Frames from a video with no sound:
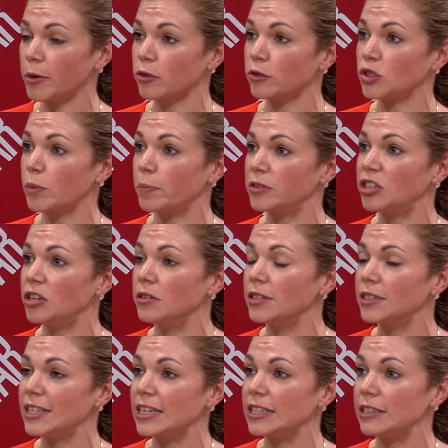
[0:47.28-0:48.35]
across
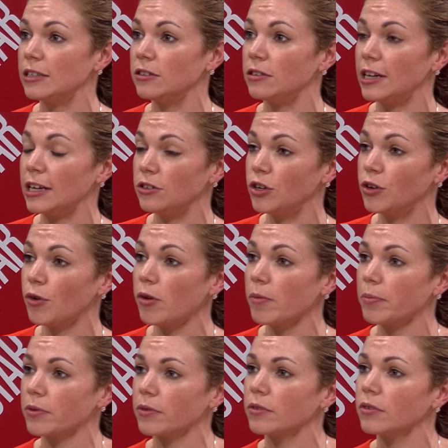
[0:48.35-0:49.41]
opportunities in Europe?